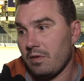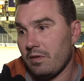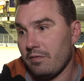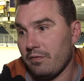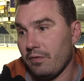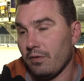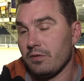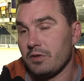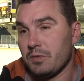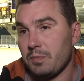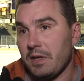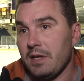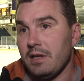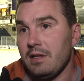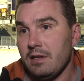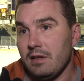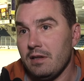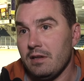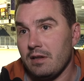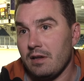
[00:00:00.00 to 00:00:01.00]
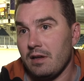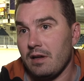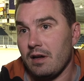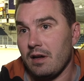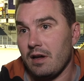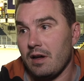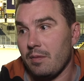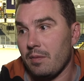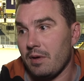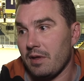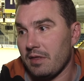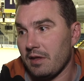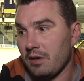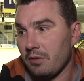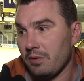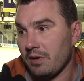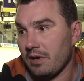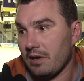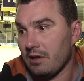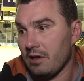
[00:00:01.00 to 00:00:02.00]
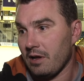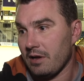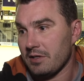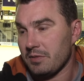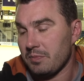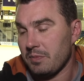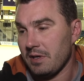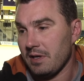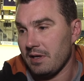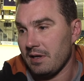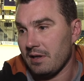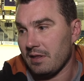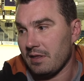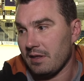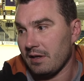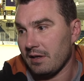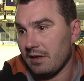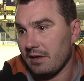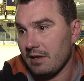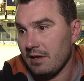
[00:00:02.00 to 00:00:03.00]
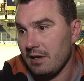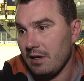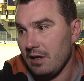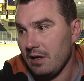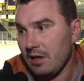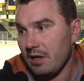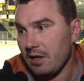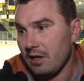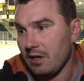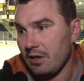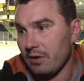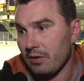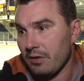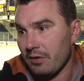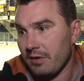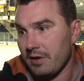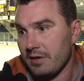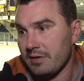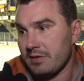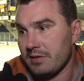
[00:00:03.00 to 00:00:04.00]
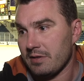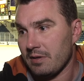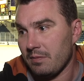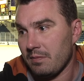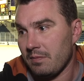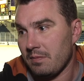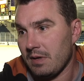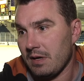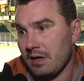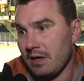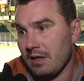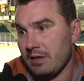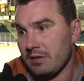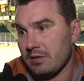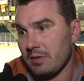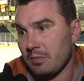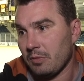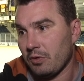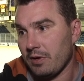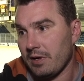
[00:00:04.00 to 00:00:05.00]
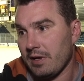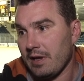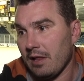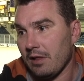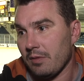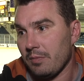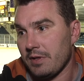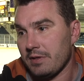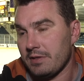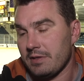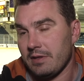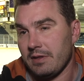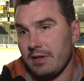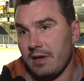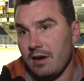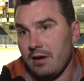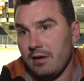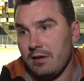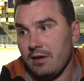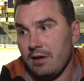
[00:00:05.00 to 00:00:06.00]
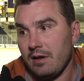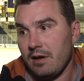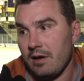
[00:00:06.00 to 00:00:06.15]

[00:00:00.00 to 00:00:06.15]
full of speed. I think we got a lot of speed. I think, you know, there is some gritty elements in there.